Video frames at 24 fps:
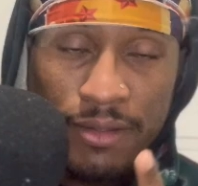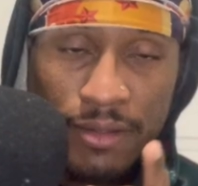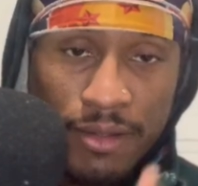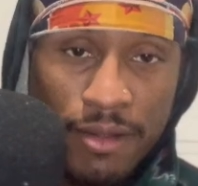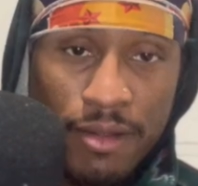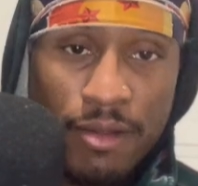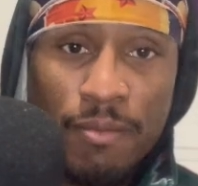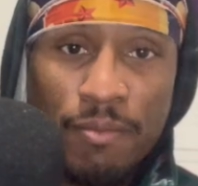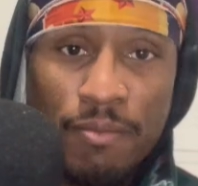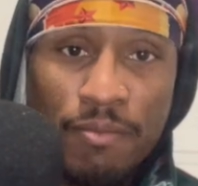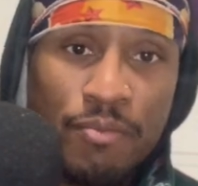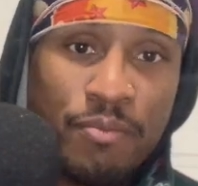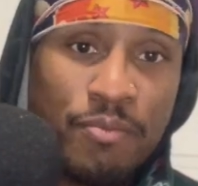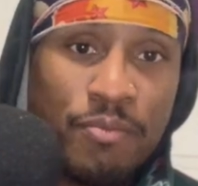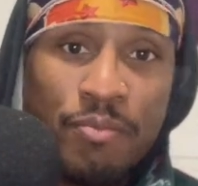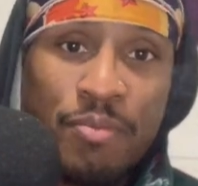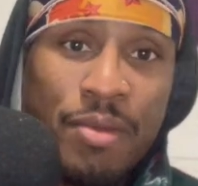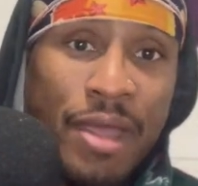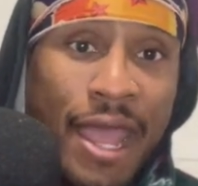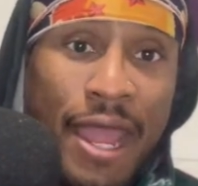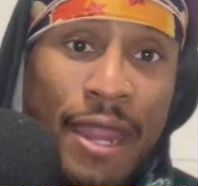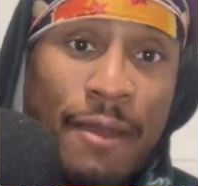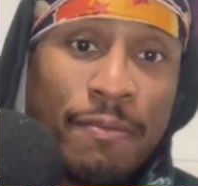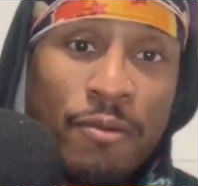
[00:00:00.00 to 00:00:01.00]
a
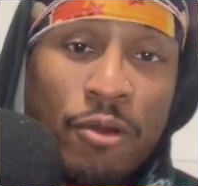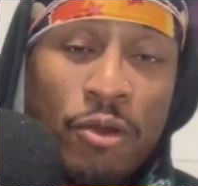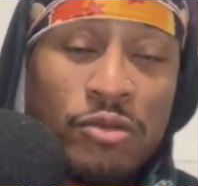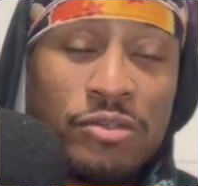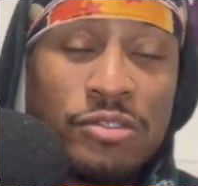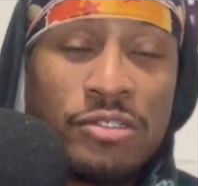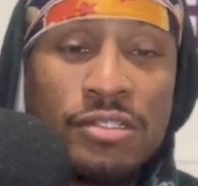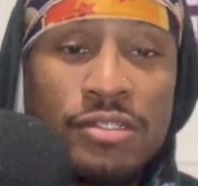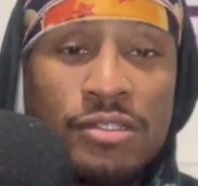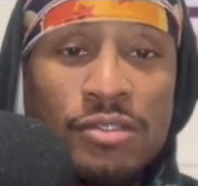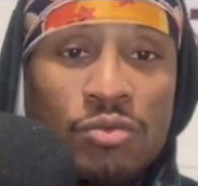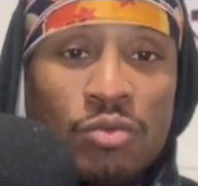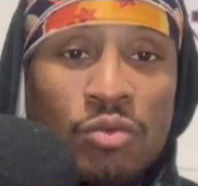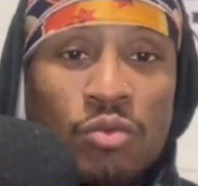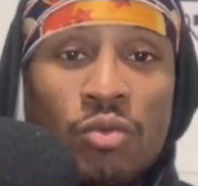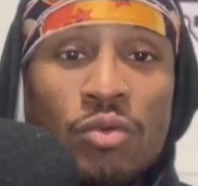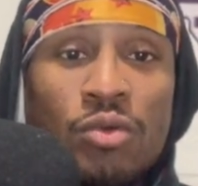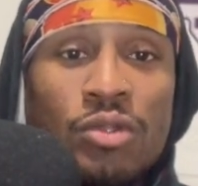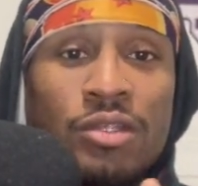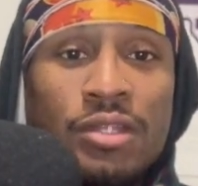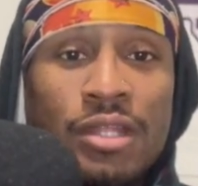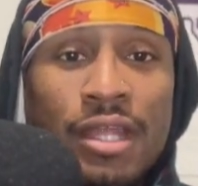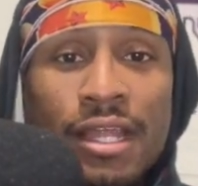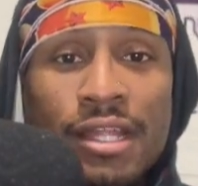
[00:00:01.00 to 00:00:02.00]
bad person.
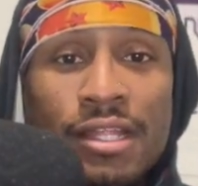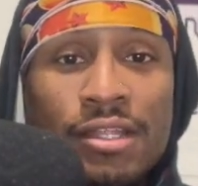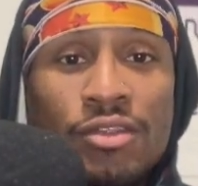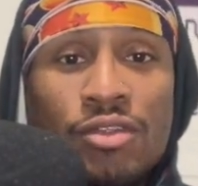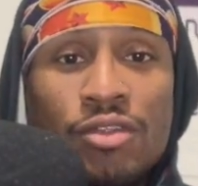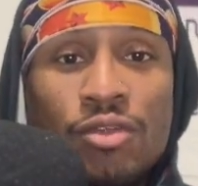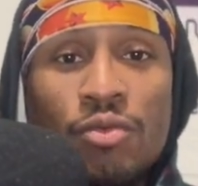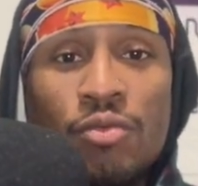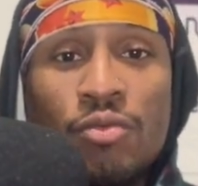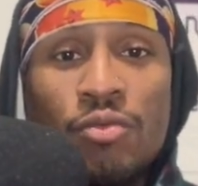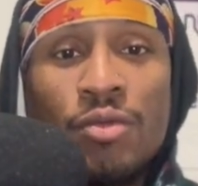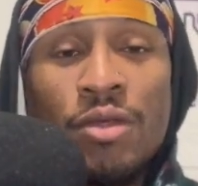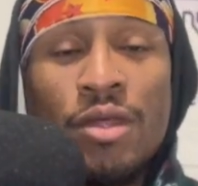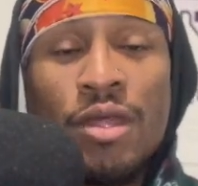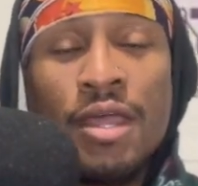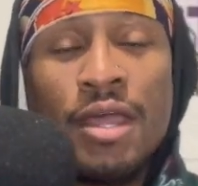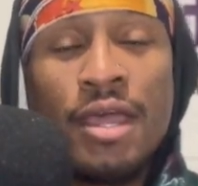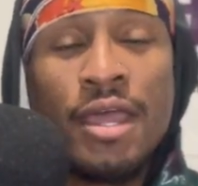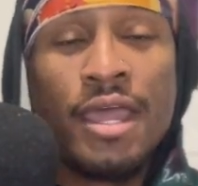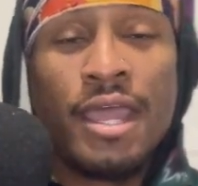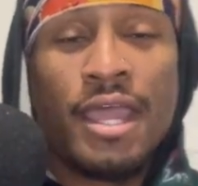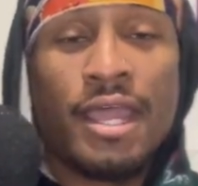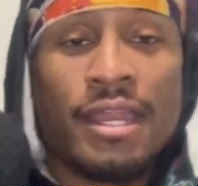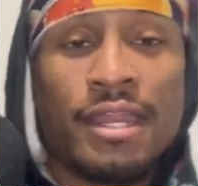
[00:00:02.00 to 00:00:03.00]
They do
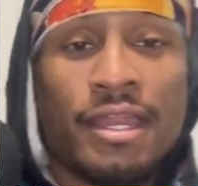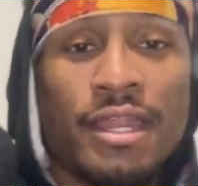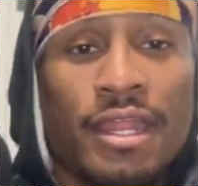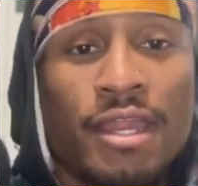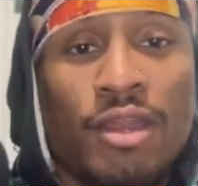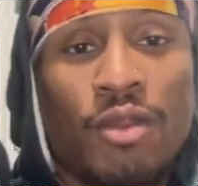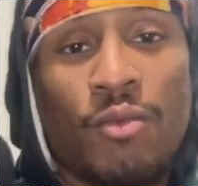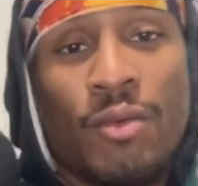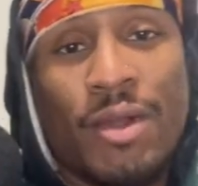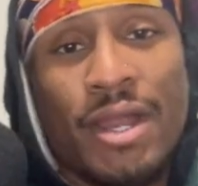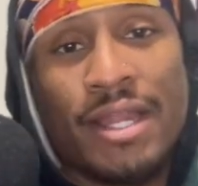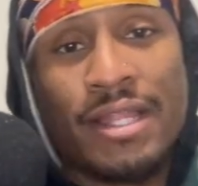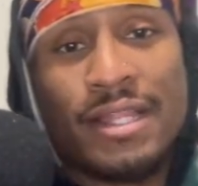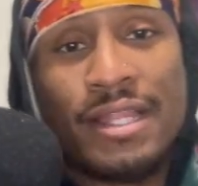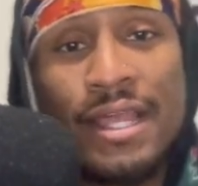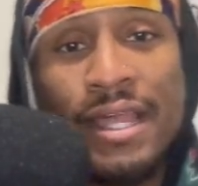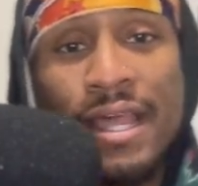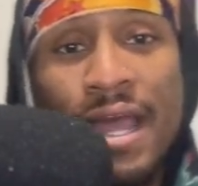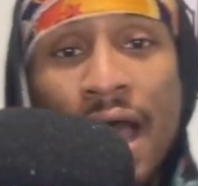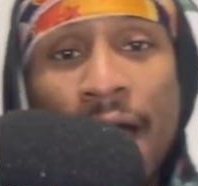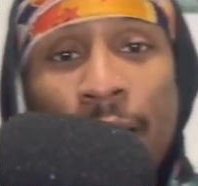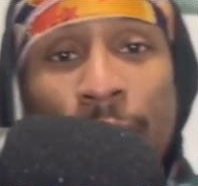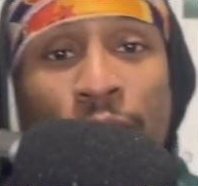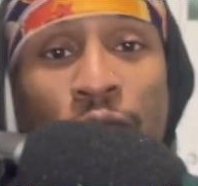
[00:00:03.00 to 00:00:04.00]
in the way that
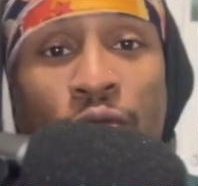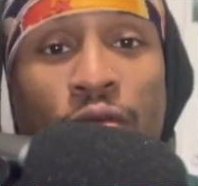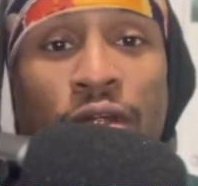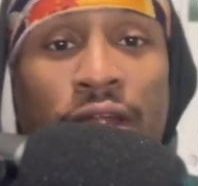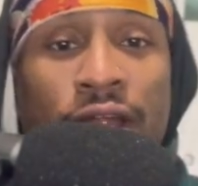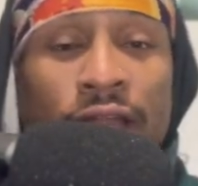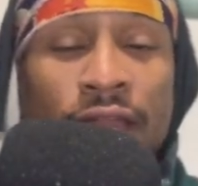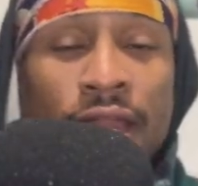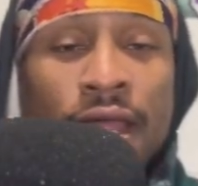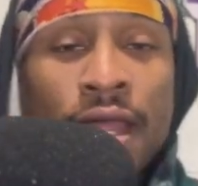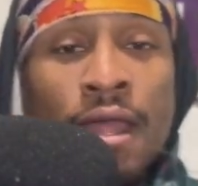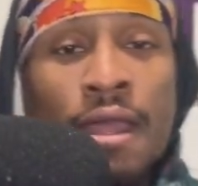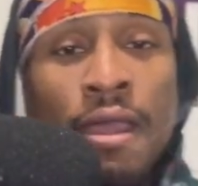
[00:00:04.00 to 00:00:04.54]
they operate.